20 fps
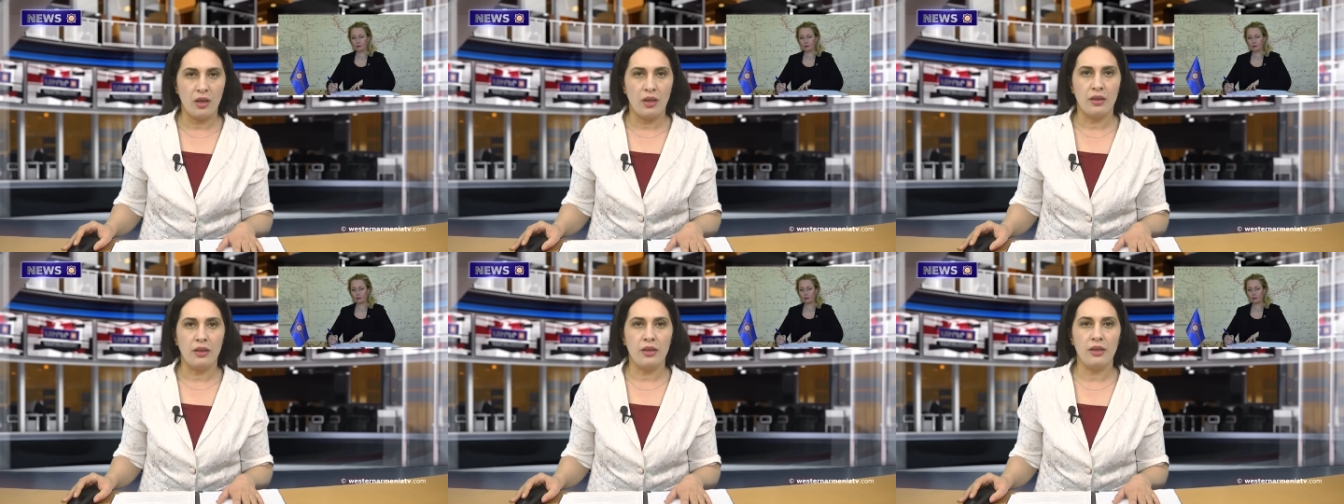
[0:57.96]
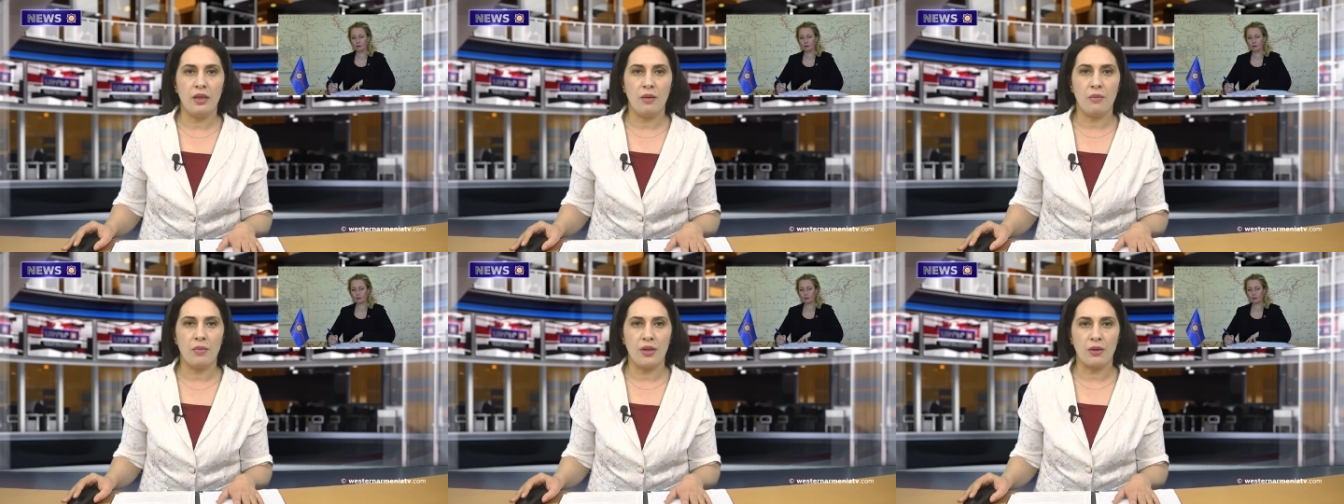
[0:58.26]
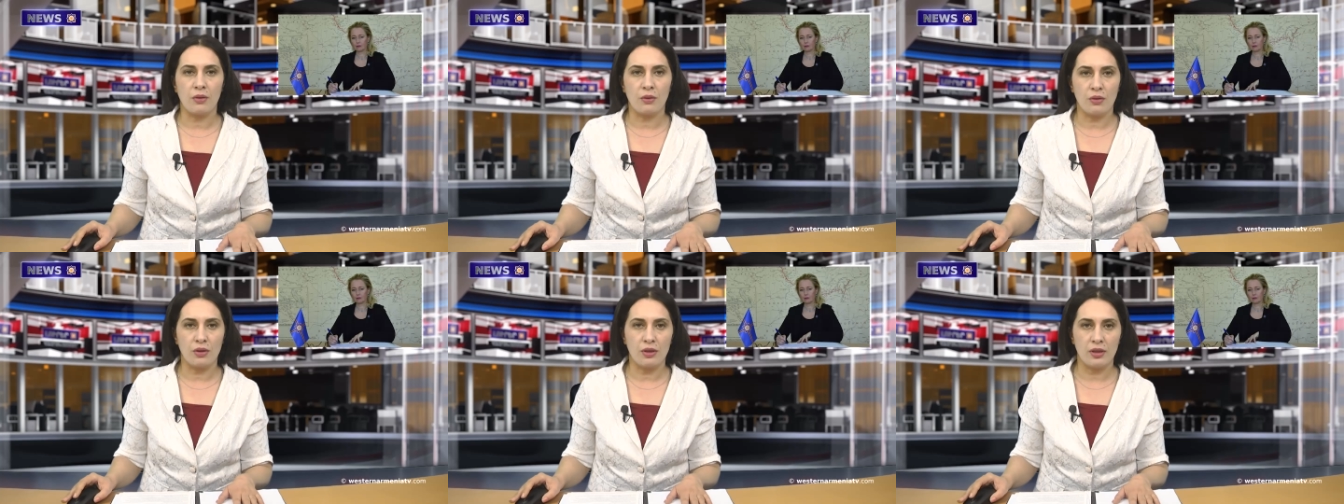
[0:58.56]
Lydia
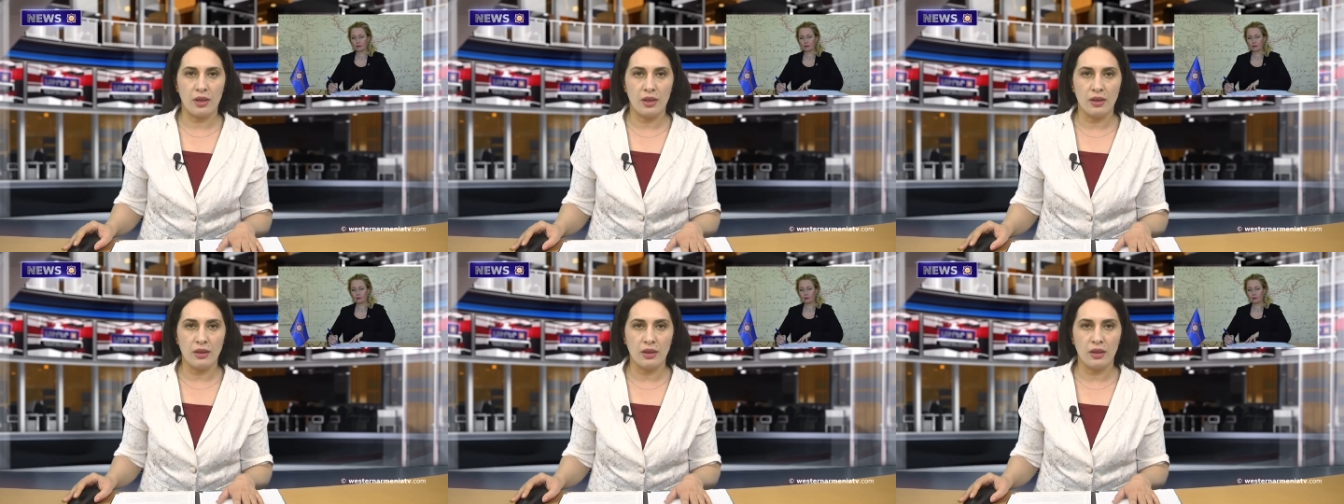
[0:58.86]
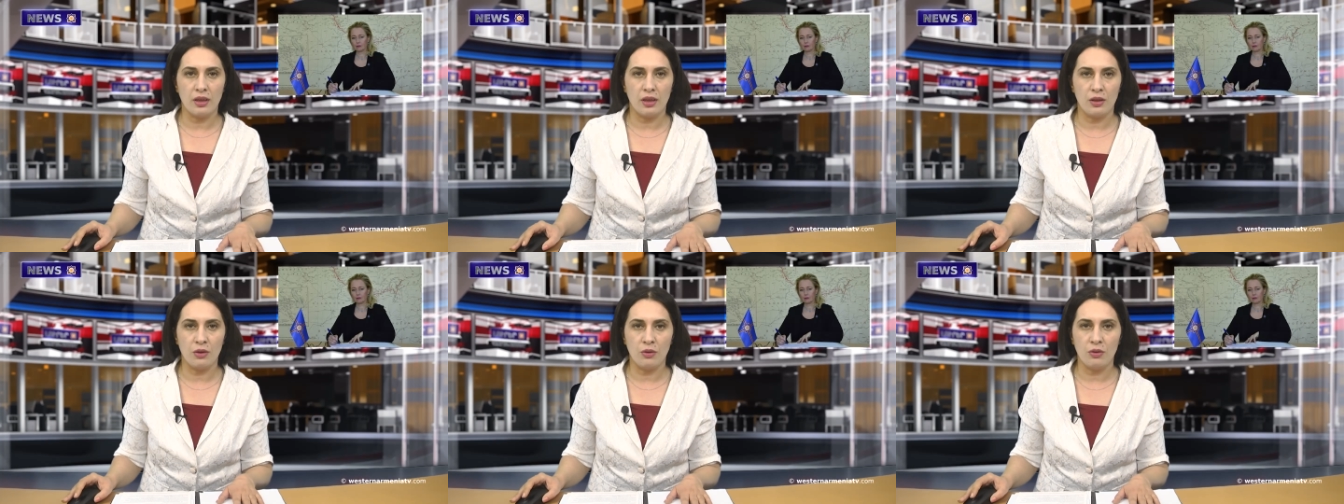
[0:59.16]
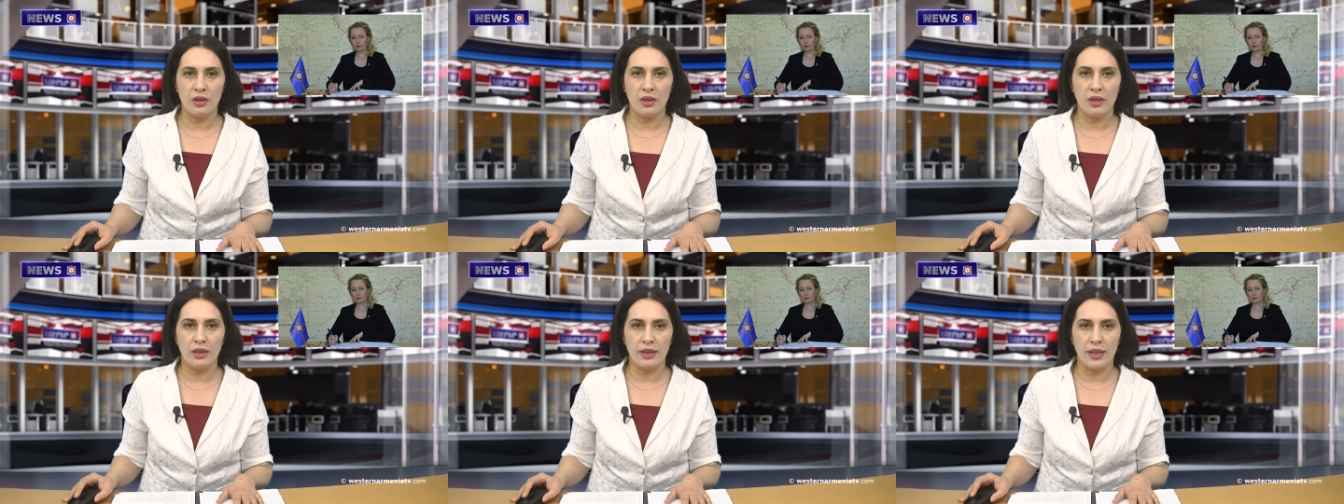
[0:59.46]
Markosyan, the
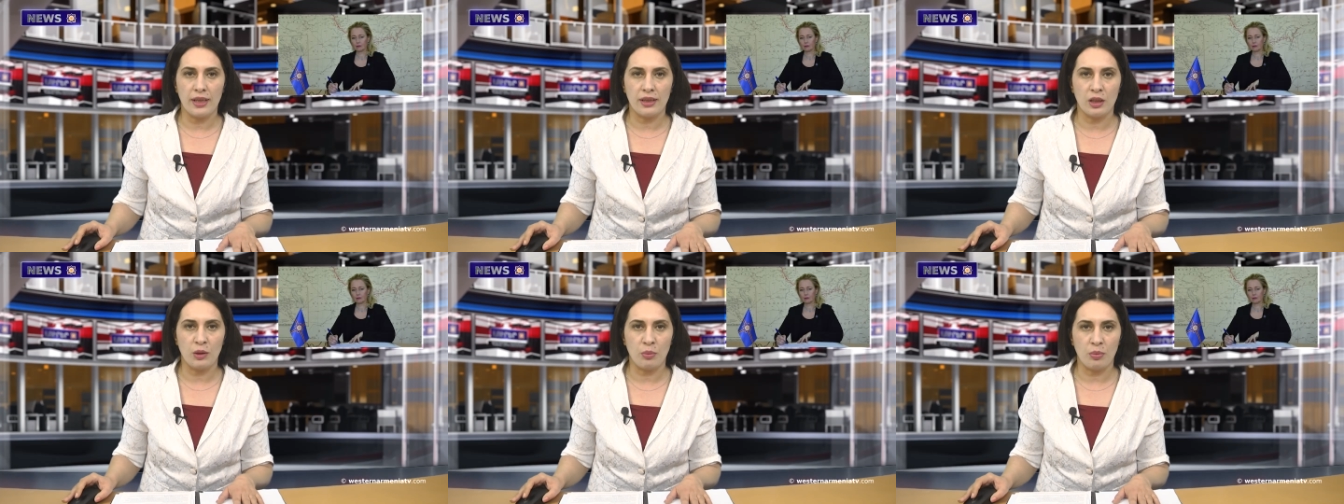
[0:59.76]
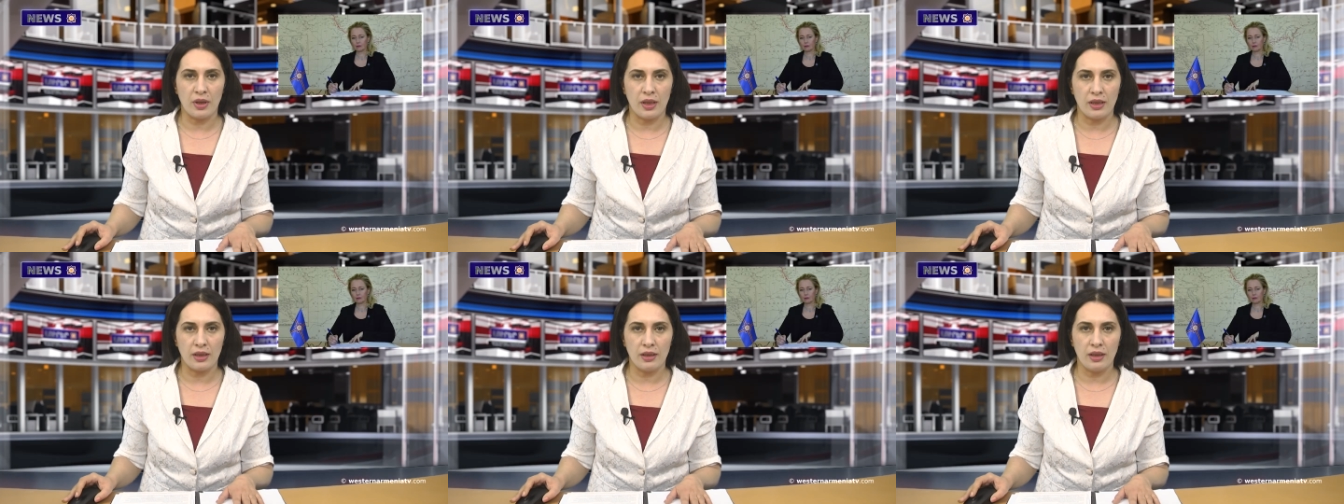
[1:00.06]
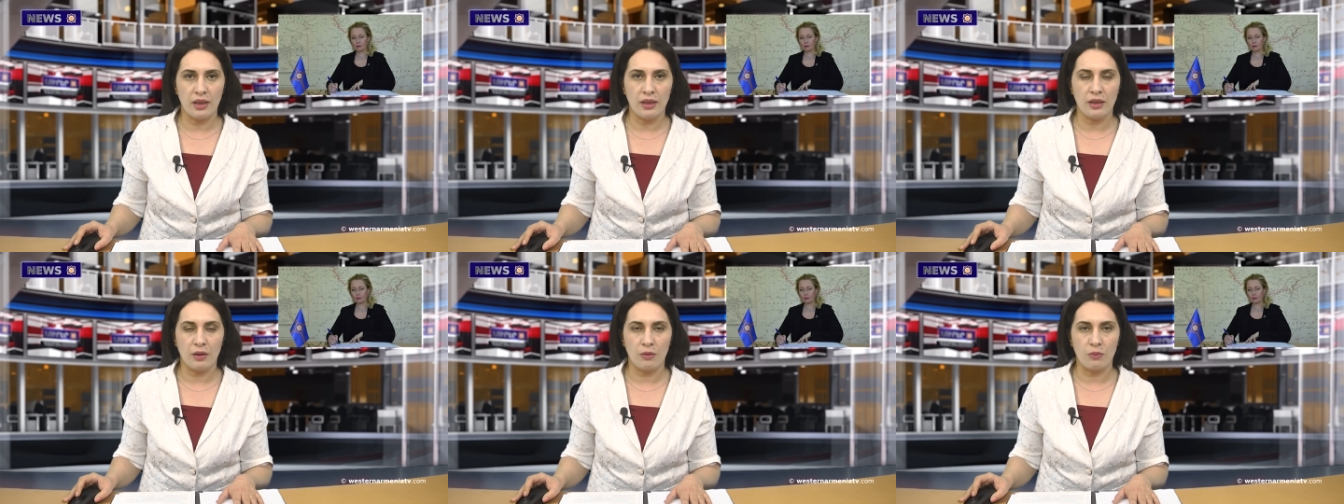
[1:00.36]
newly elected
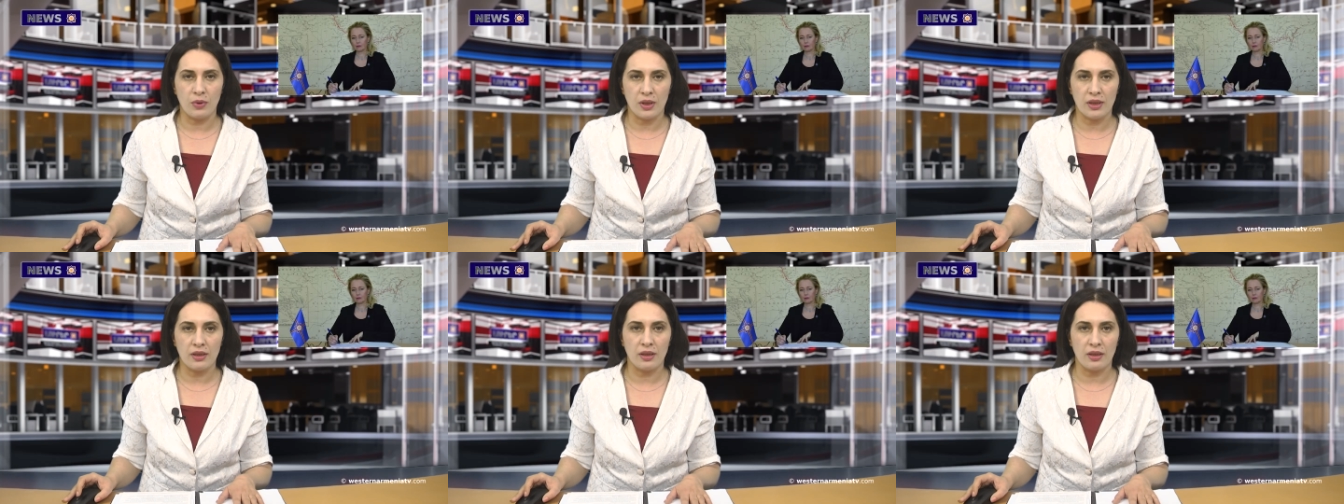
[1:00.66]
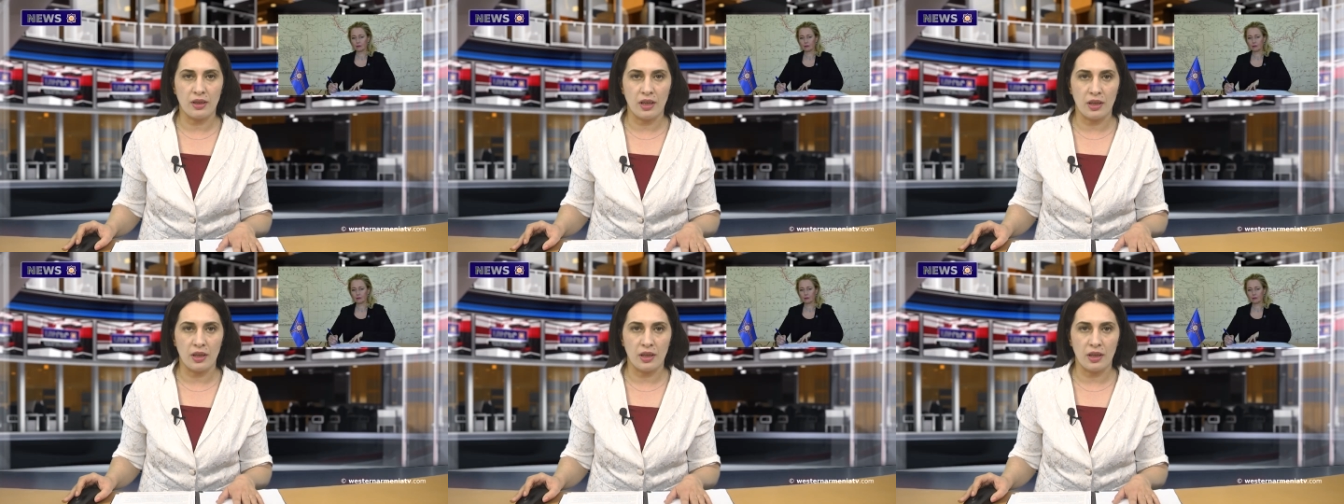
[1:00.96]
president of Western